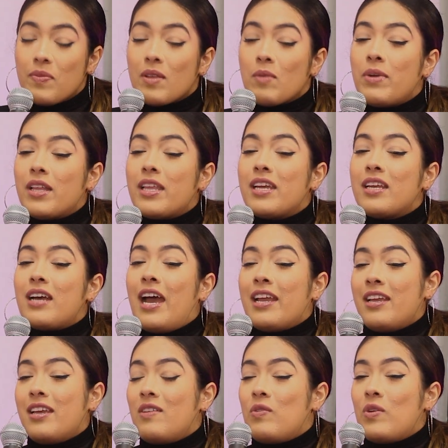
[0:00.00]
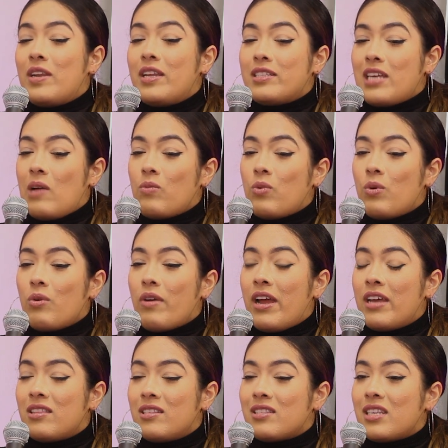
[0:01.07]
But, like, I can give you an example. We were
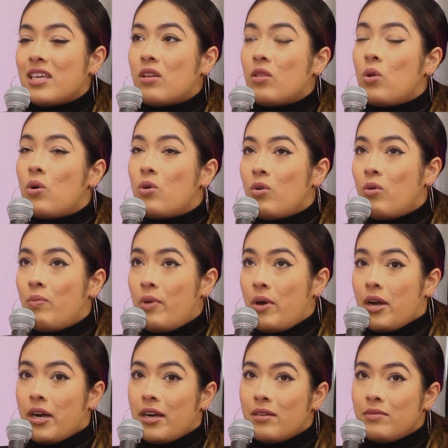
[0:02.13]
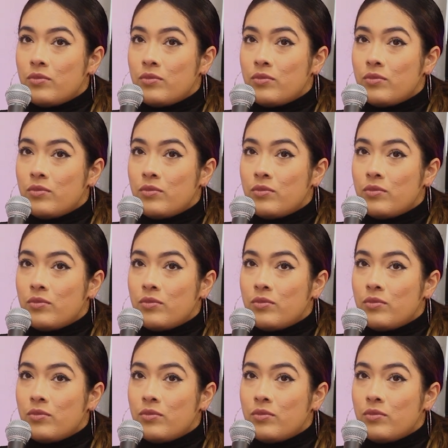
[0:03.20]
at this, like, local bar.